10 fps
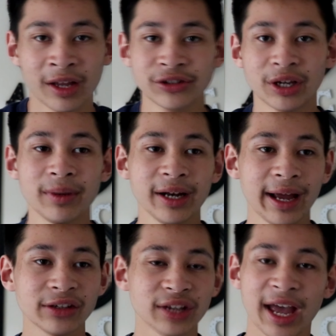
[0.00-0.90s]
So I'm gonna
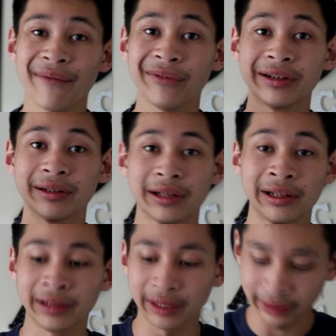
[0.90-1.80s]
actually have
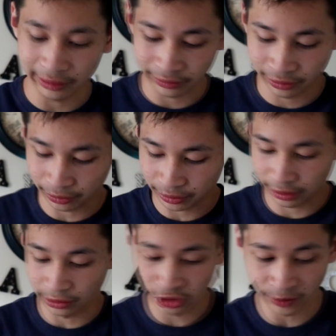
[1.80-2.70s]
a link towards the
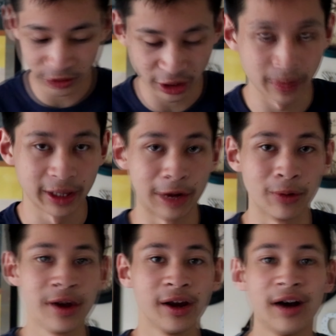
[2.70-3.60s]
description down
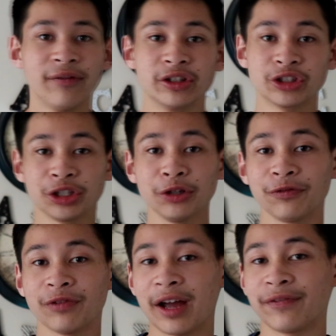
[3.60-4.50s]
below of the true
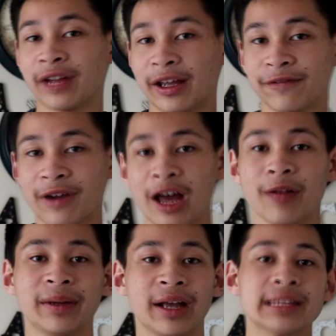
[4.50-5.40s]
5K file,
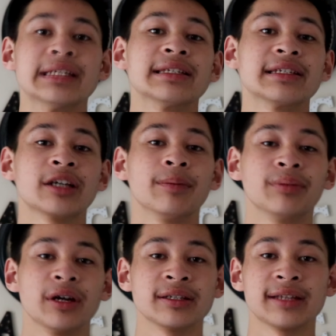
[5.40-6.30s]
because this is
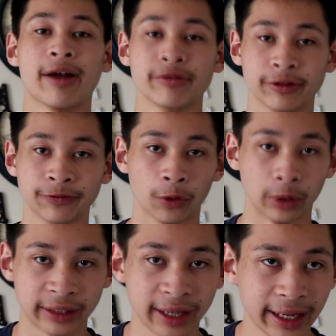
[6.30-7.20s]
compressed down to
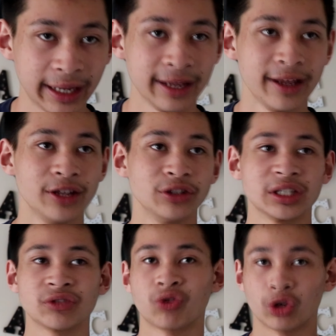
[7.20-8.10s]
4K
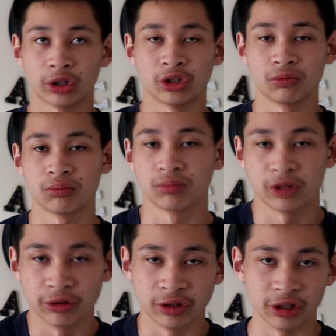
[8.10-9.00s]
just for
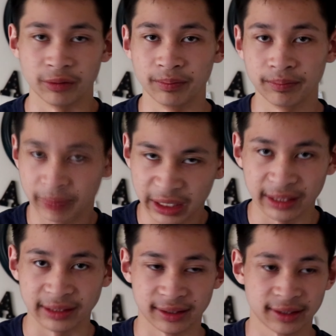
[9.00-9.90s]
YouTube
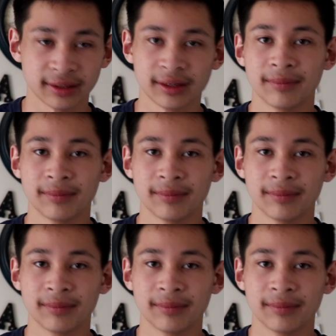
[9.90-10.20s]
means.